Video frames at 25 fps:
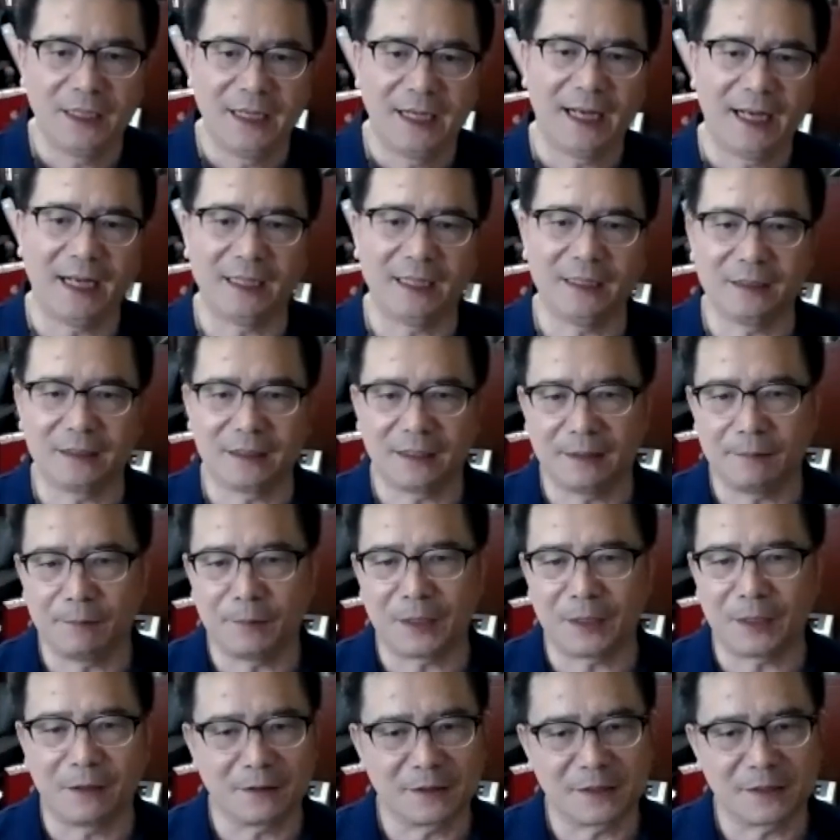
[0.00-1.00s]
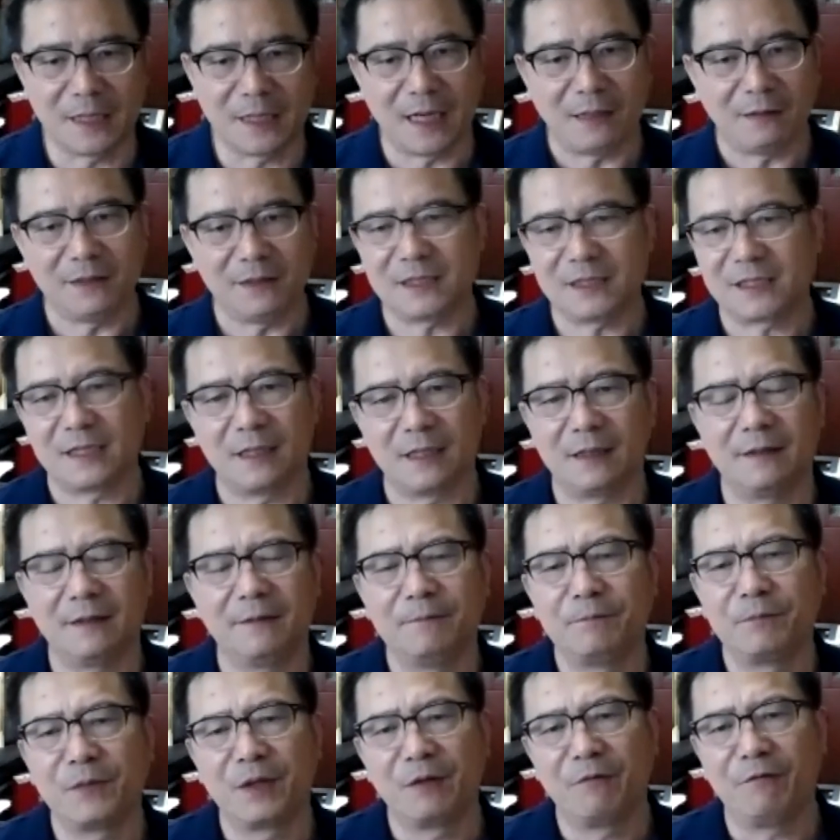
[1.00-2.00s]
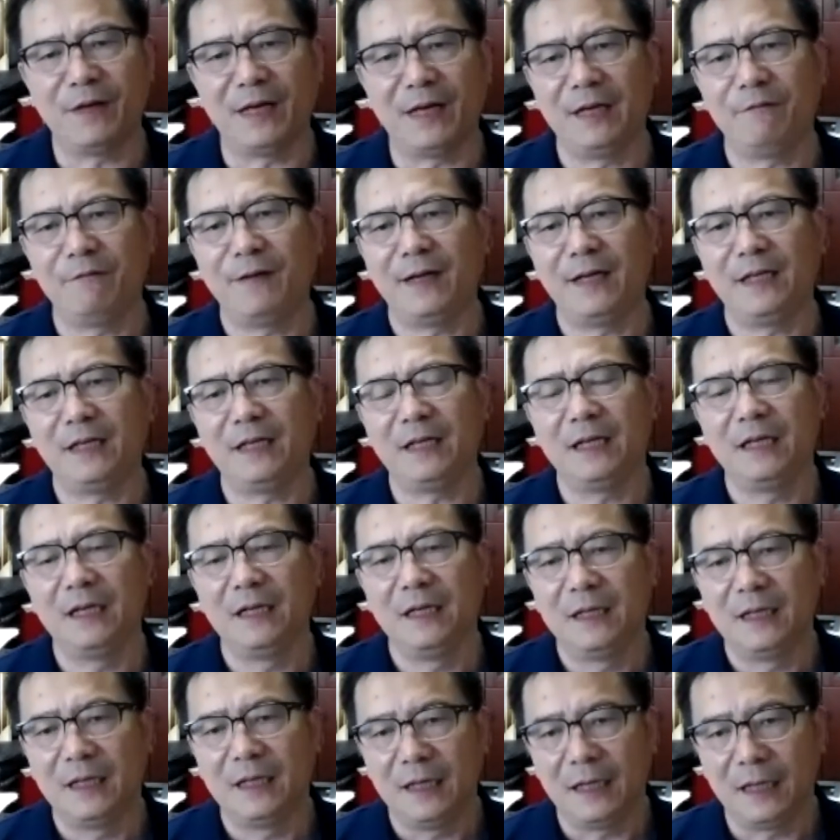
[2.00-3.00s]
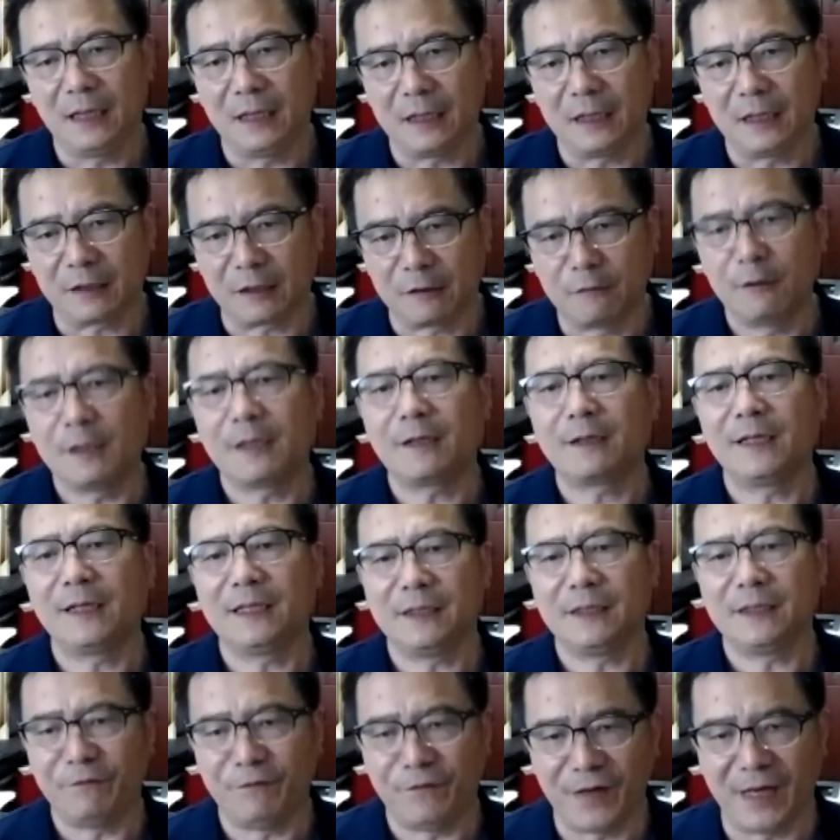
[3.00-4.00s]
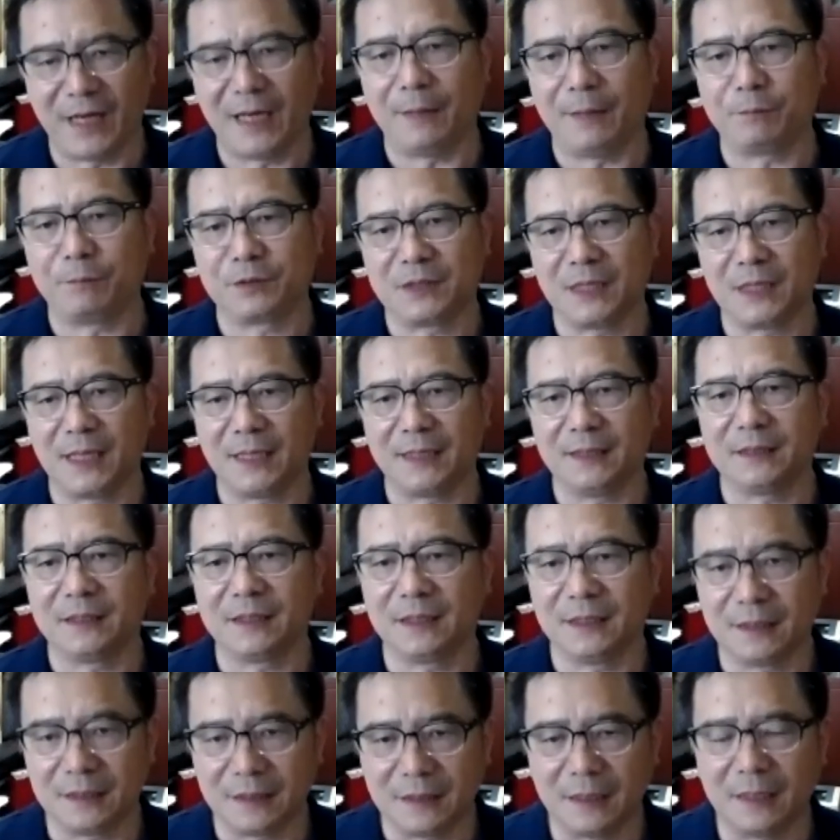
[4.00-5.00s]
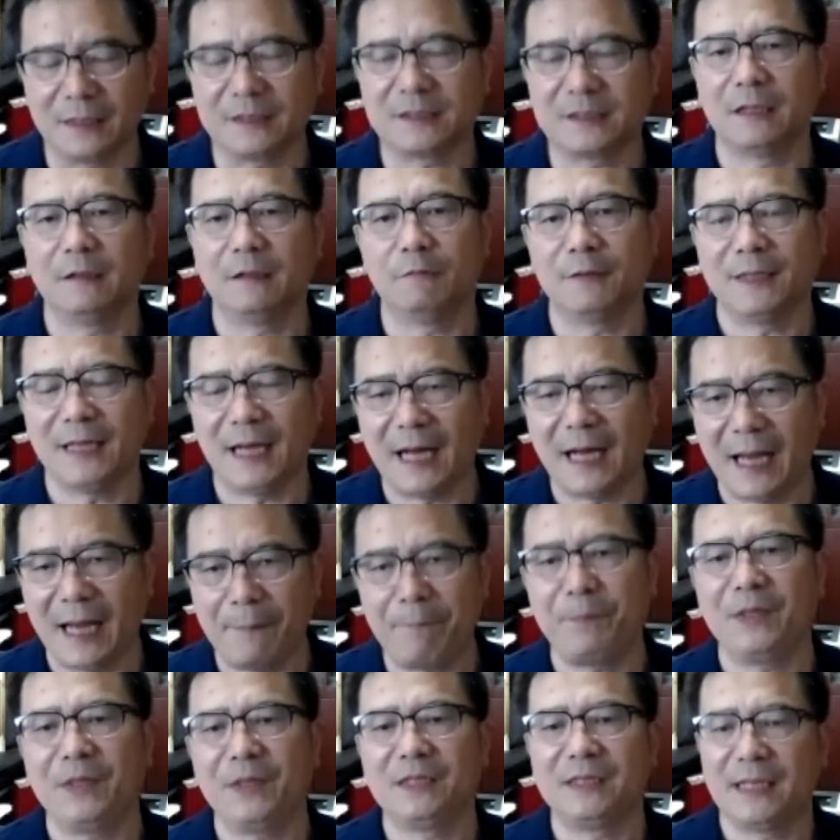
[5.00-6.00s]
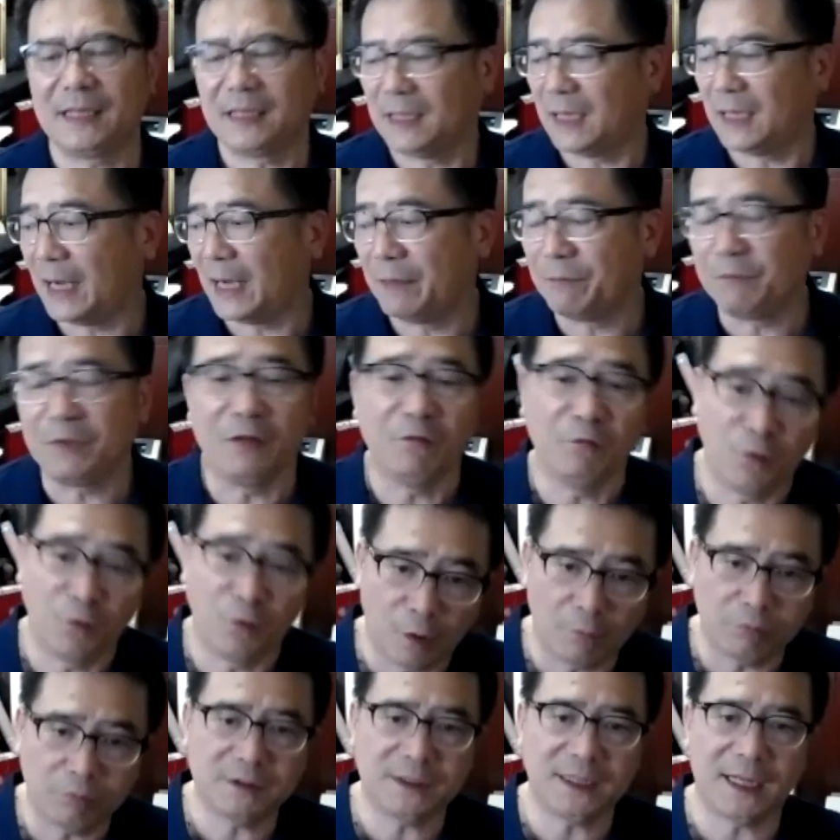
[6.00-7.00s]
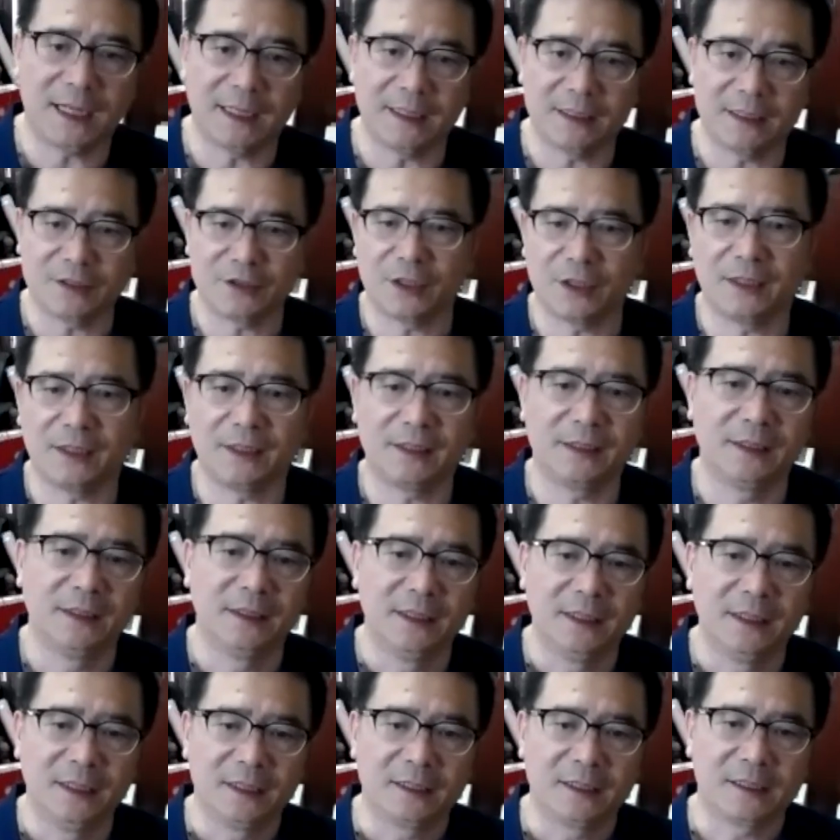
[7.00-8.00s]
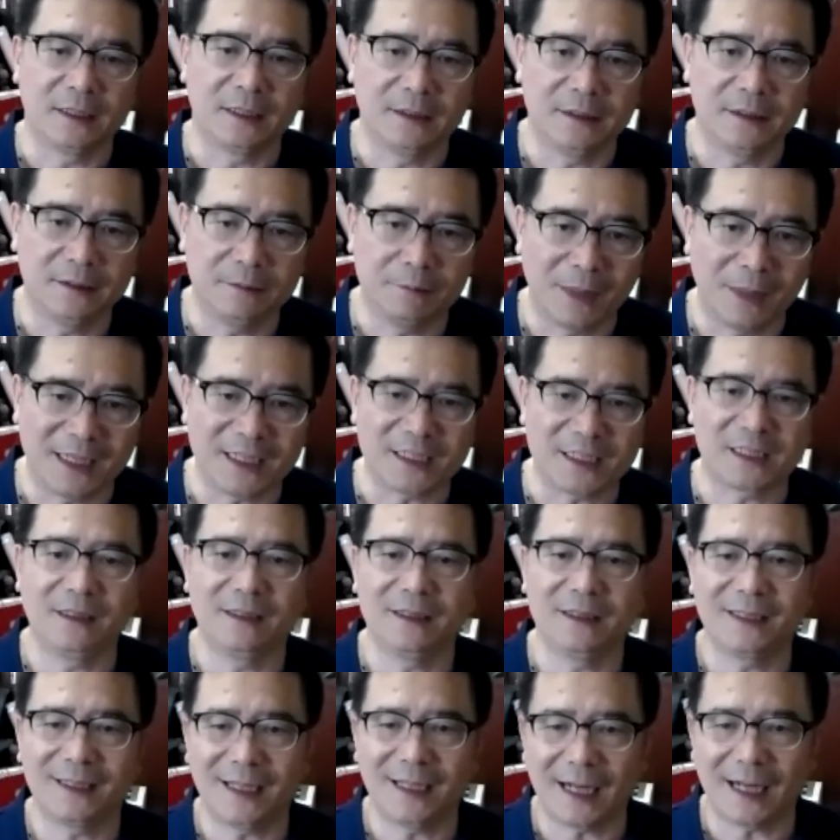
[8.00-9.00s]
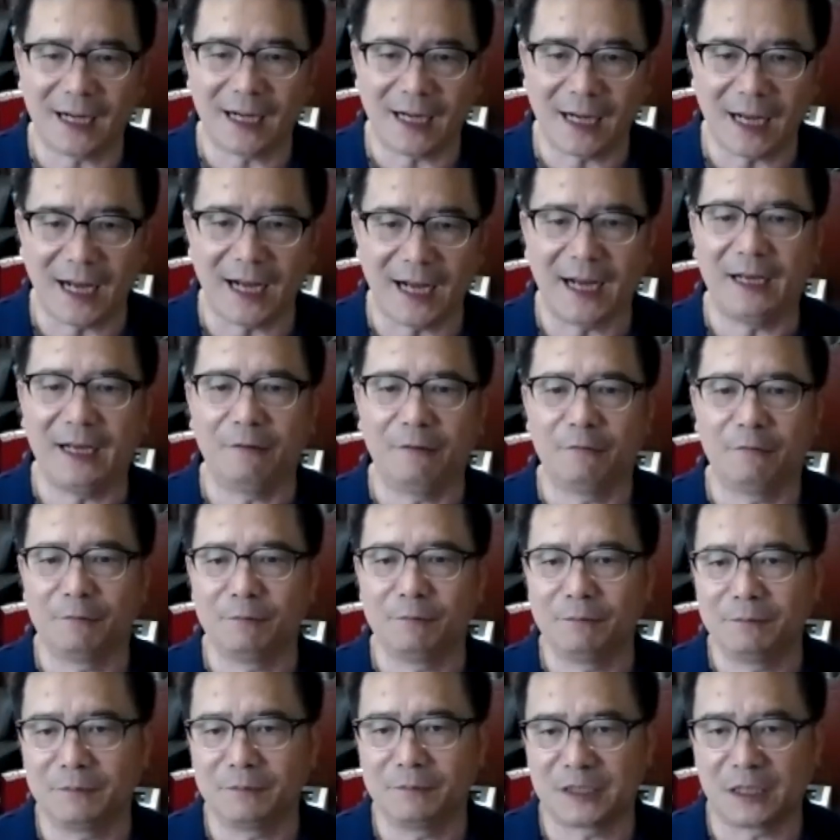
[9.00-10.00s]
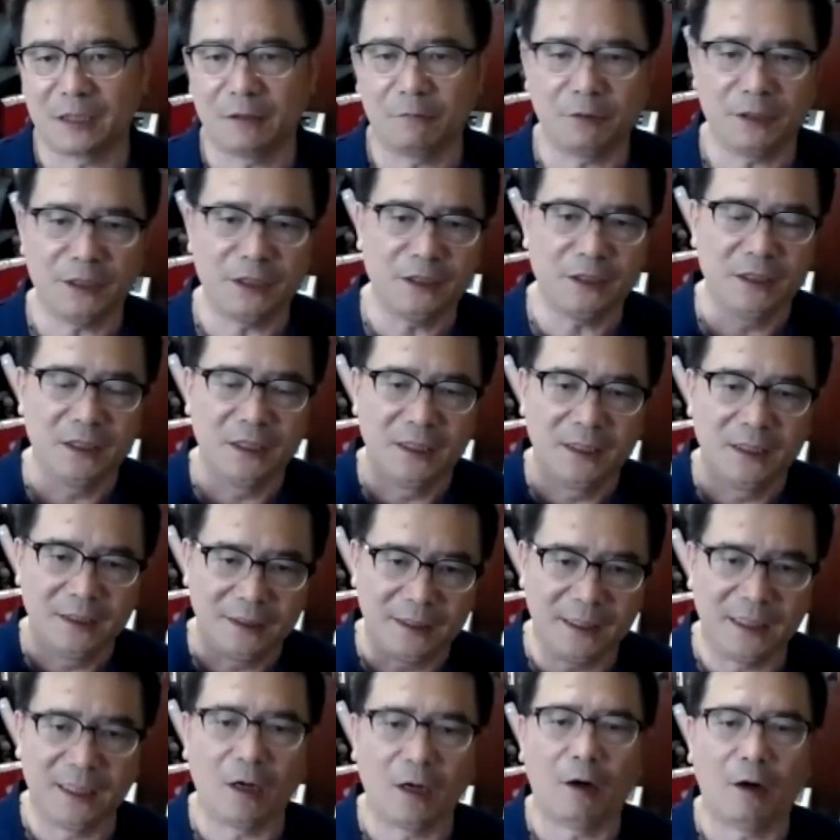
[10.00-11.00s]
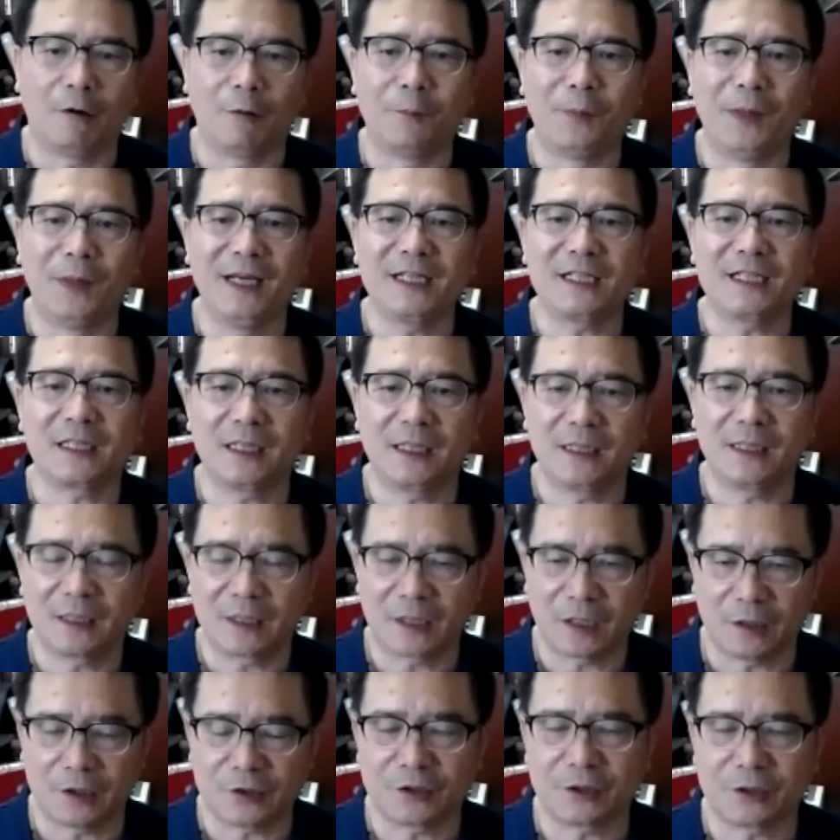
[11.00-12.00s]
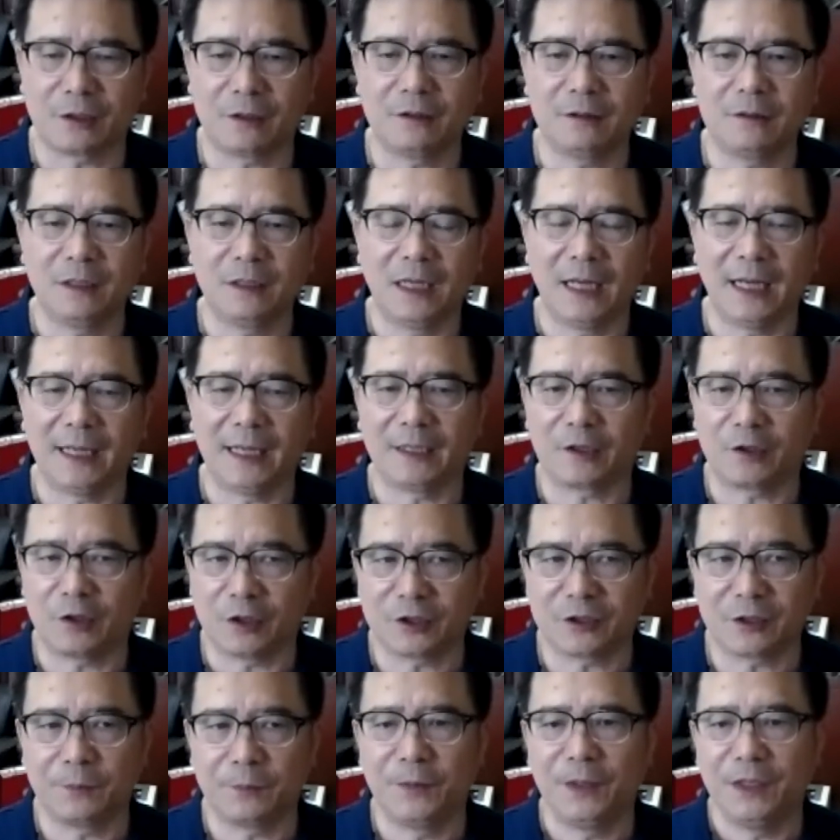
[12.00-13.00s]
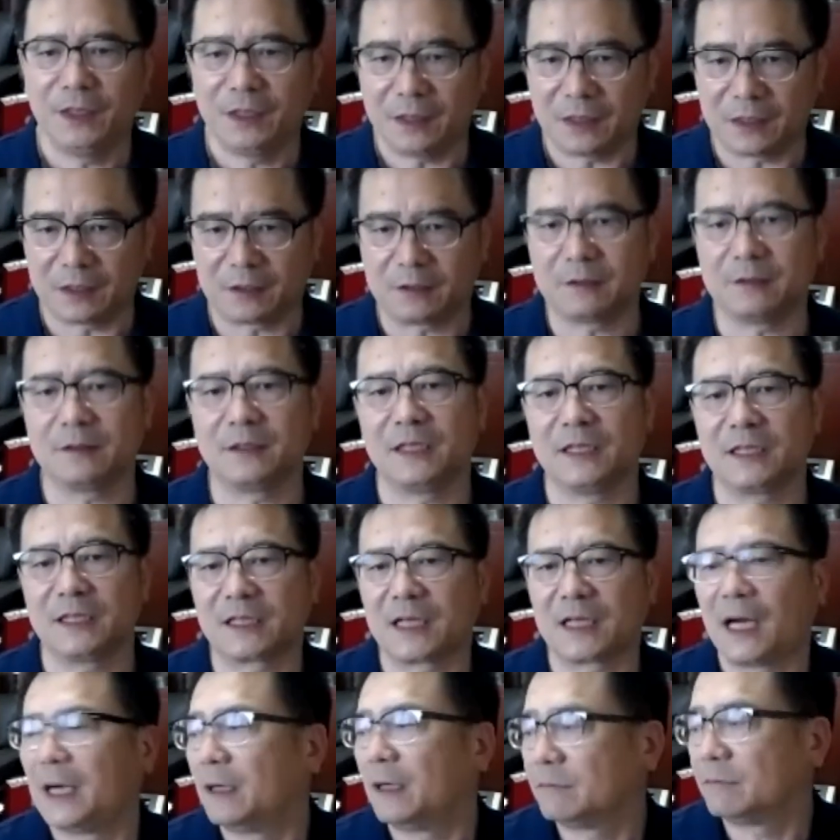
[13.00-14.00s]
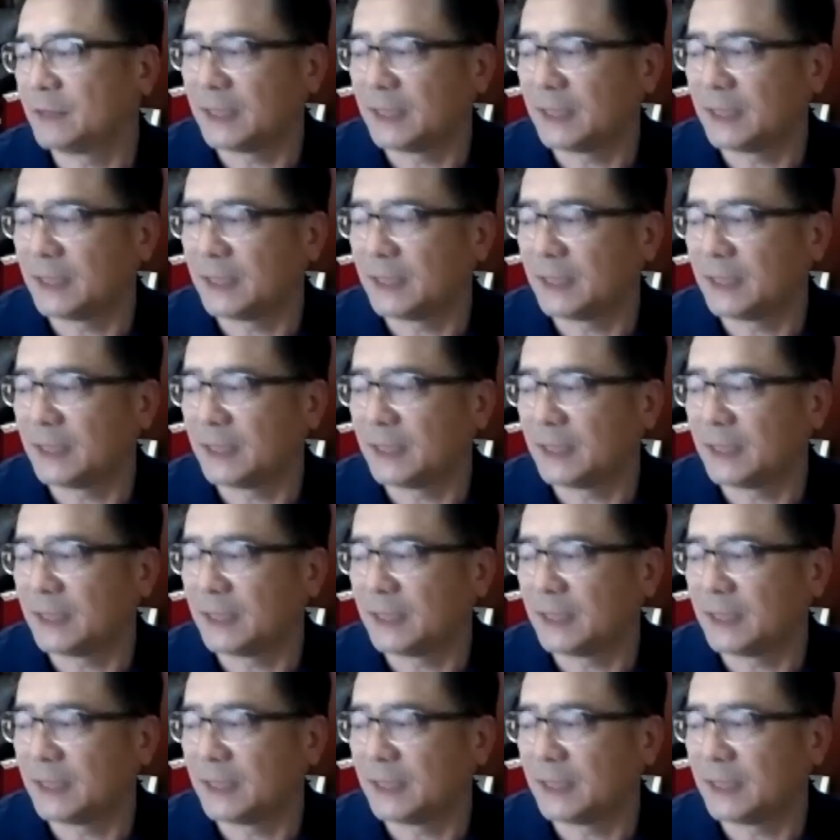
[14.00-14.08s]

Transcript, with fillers: And uh, because now it's a uh, very, very uh, quickly developed. And uh, so we are happy that I'm involved. And uh, so my student and I, so we did our best and control and contributed to this kind of